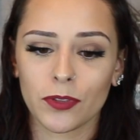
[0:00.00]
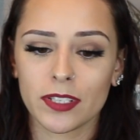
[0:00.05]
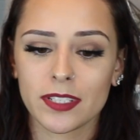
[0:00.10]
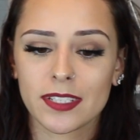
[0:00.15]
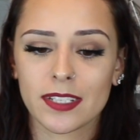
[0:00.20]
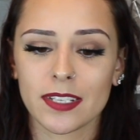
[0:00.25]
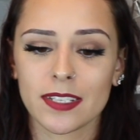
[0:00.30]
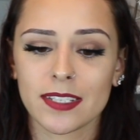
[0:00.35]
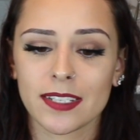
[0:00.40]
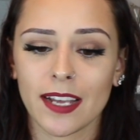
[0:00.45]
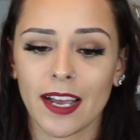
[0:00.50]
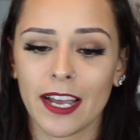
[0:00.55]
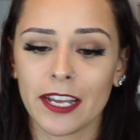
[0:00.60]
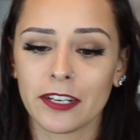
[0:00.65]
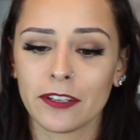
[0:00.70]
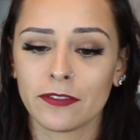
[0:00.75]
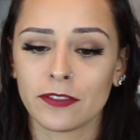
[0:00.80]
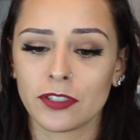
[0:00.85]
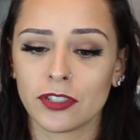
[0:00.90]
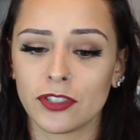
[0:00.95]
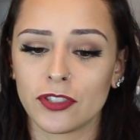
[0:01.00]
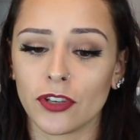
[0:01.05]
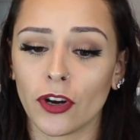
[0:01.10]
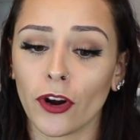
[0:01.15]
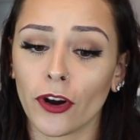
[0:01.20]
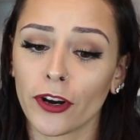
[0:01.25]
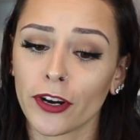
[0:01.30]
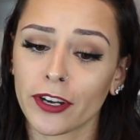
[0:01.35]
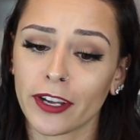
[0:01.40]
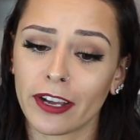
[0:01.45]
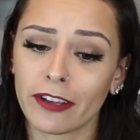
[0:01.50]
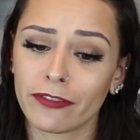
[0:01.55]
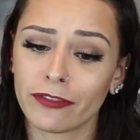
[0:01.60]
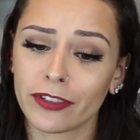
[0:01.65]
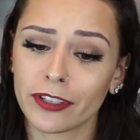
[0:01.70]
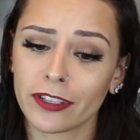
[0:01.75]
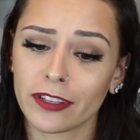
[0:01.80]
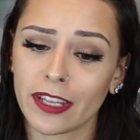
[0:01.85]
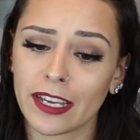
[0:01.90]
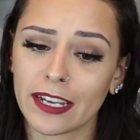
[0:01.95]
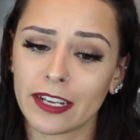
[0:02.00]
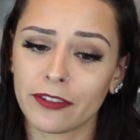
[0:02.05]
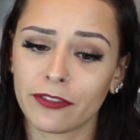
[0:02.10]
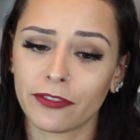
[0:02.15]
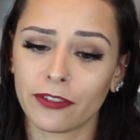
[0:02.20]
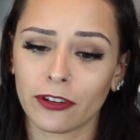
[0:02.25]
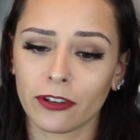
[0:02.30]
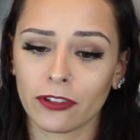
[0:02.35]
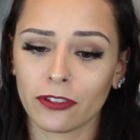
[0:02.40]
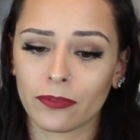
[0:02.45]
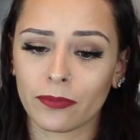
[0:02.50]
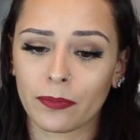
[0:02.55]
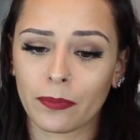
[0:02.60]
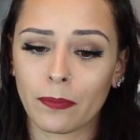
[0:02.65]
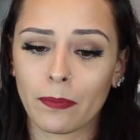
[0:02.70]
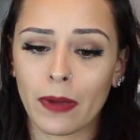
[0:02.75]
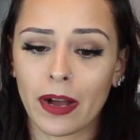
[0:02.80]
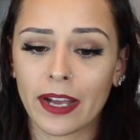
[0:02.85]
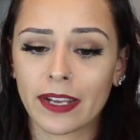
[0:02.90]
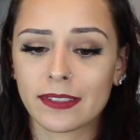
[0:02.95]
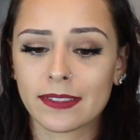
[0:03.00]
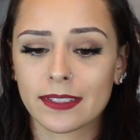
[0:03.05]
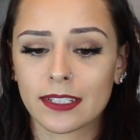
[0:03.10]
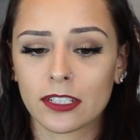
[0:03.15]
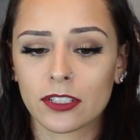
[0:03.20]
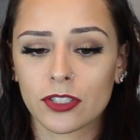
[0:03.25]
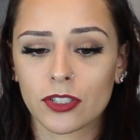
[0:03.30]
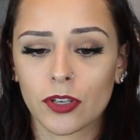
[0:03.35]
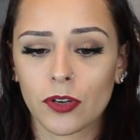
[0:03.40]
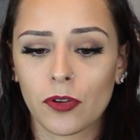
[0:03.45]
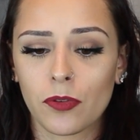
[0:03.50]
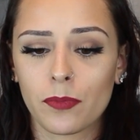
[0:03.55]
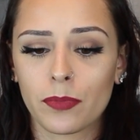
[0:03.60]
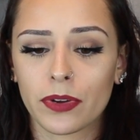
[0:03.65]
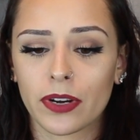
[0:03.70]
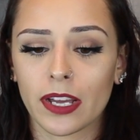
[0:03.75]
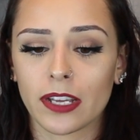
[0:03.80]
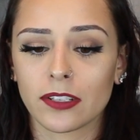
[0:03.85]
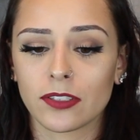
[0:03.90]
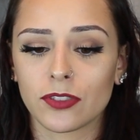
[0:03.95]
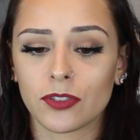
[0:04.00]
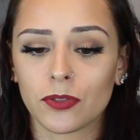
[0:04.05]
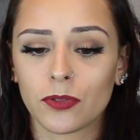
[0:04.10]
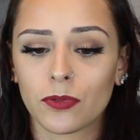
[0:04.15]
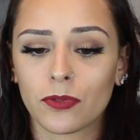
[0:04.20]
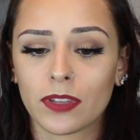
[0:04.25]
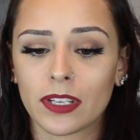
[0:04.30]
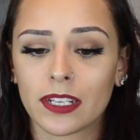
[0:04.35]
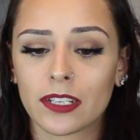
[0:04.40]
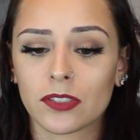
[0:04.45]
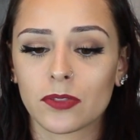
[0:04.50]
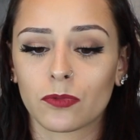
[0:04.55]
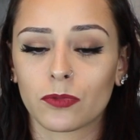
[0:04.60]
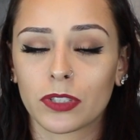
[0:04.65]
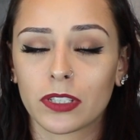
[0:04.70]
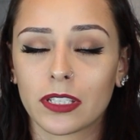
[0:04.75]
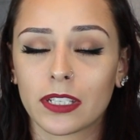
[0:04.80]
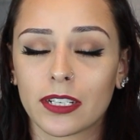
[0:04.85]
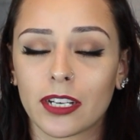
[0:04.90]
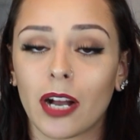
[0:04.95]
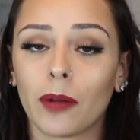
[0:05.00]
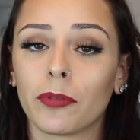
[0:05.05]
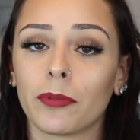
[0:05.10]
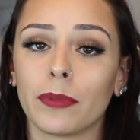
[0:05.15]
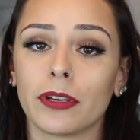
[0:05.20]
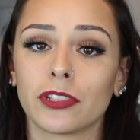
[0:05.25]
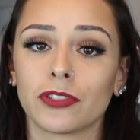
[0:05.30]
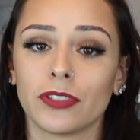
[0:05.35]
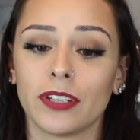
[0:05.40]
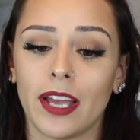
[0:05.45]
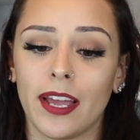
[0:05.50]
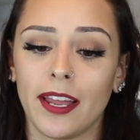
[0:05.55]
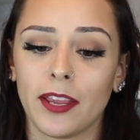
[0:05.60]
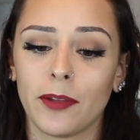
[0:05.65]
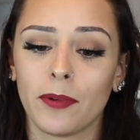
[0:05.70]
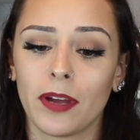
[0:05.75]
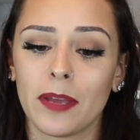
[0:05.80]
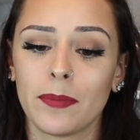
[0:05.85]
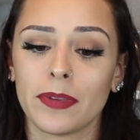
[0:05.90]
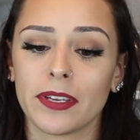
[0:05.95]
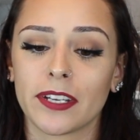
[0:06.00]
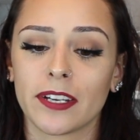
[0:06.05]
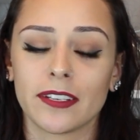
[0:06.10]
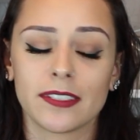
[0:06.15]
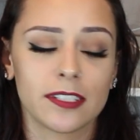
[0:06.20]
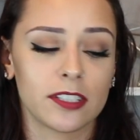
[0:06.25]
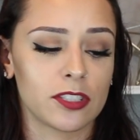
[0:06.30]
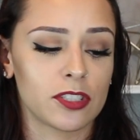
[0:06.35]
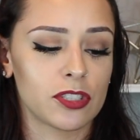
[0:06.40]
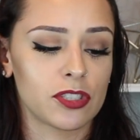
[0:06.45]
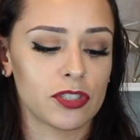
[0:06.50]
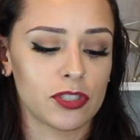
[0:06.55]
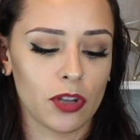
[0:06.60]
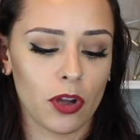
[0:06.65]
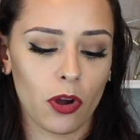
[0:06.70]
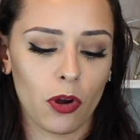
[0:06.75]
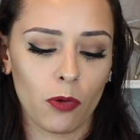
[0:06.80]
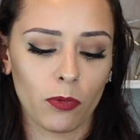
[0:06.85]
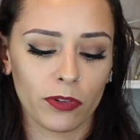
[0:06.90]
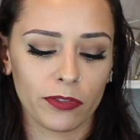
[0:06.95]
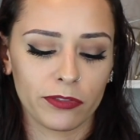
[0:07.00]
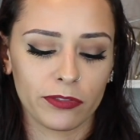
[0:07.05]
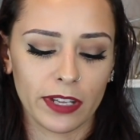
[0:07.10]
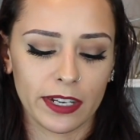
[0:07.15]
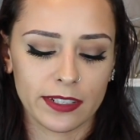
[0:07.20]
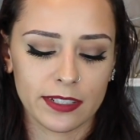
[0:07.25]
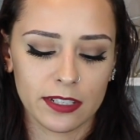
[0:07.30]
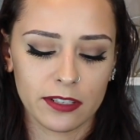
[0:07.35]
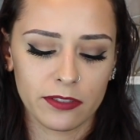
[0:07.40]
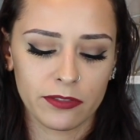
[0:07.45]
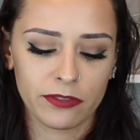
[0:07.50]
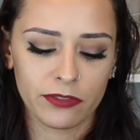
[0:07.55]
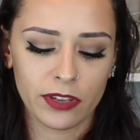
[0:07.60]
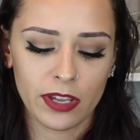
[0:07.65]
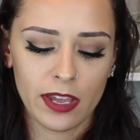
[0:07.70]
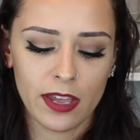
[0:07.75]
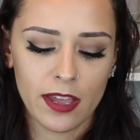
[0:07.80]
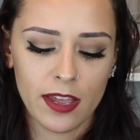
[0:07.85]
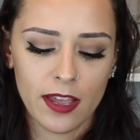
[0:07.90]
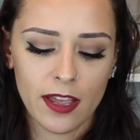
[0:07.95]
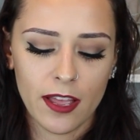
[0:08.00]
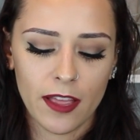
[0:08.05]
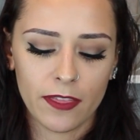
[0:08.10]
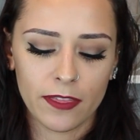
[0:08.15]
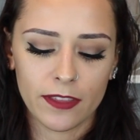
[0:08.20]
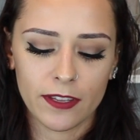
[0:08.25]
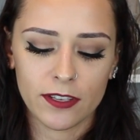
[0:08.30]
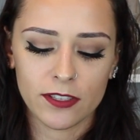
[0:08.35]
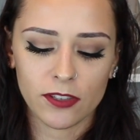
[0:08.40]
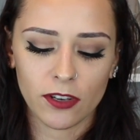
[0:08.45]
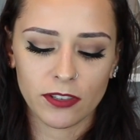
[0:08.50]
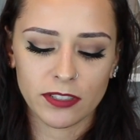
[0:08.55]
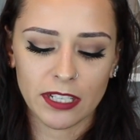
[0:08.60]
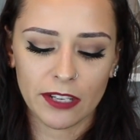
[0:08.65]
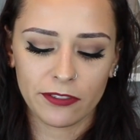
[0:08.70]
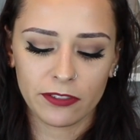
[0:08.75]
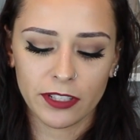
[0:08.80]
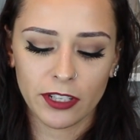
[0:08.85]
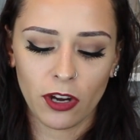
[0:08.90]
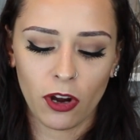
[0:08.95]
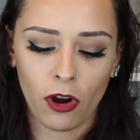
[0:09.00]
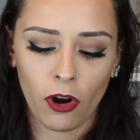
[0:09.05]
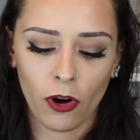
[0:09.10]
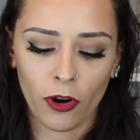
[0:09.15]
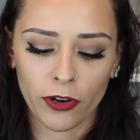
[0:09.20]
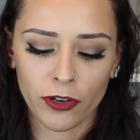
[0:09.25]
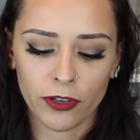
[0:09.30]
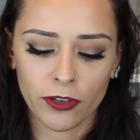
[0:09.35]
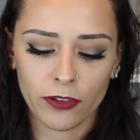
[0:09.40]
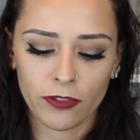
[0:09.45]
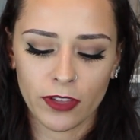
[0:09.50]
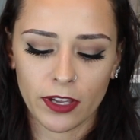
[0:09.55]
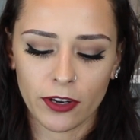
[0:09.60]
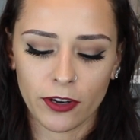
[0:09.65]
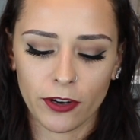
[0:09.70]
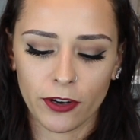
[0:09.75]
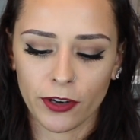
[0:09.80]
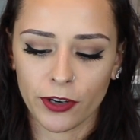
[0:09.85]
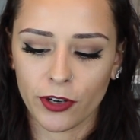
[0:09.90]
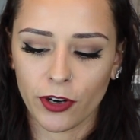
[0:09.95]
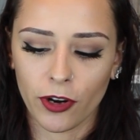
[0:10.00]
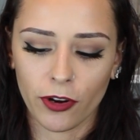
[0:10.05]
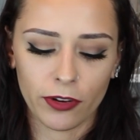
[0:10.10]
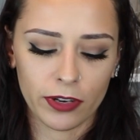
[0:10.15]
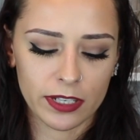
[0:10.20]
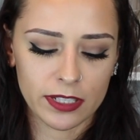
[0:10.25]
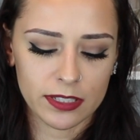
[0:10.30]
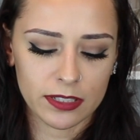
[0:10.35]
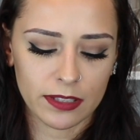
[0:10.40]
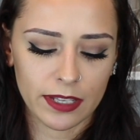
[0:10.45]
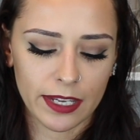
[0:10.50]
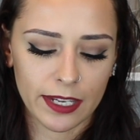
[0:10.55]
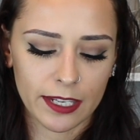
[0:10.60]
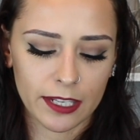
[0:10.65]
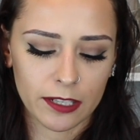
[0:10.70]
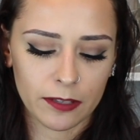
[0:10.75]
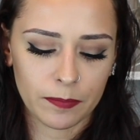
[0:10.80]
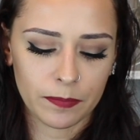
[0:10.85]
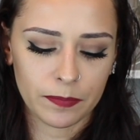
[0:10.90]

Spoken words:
this is kind of dark, I feel like, for my skin tone, but I do think it's really complimentary anyway because it's so reflective. These are definitely harder than her current like